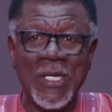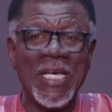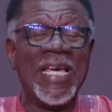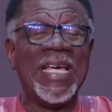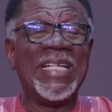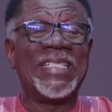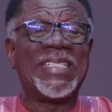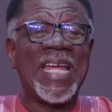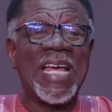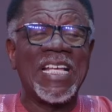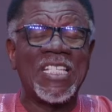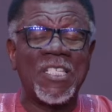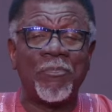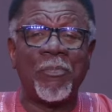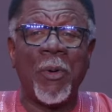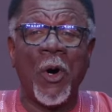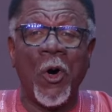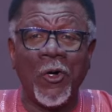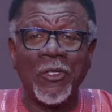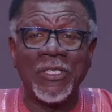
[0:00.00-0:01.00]
It takes
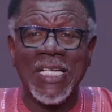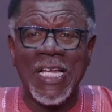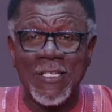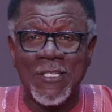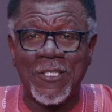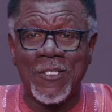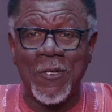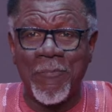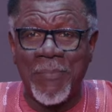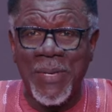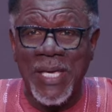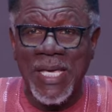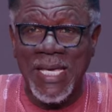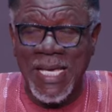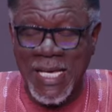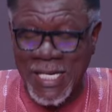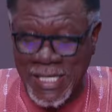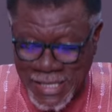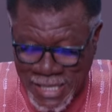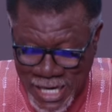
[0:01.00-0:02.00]
boldness to be
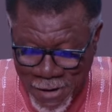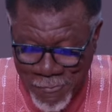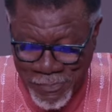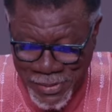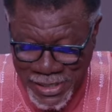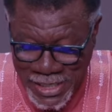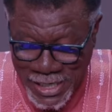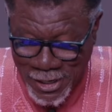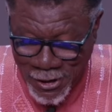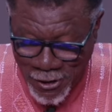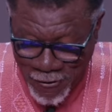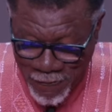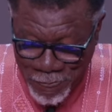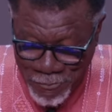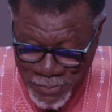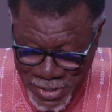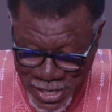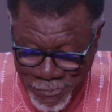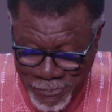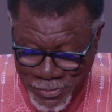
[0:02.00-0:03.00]
in company of
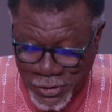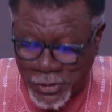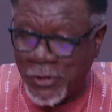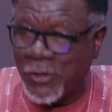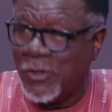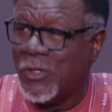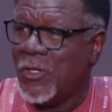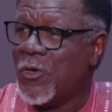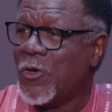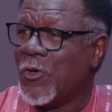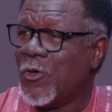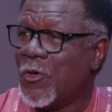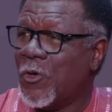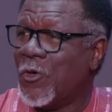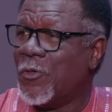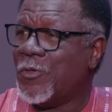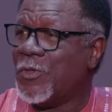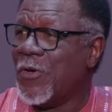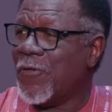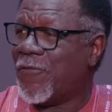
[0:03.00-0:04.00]
people who
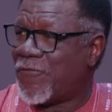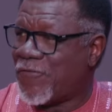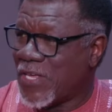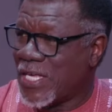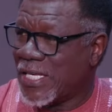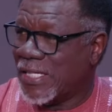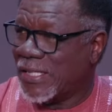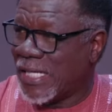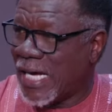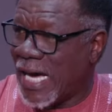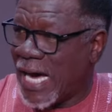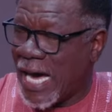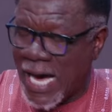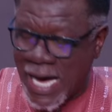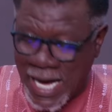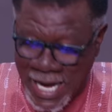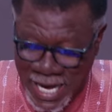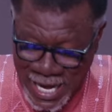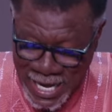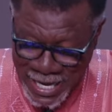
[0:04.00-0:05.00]
you feel
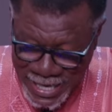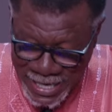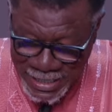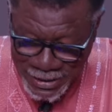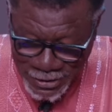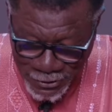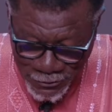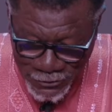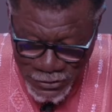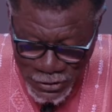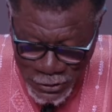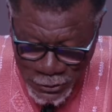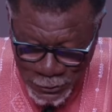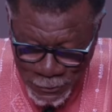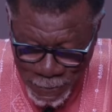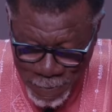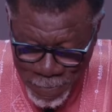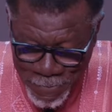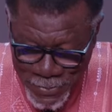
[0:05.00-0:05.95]
are ahead of you.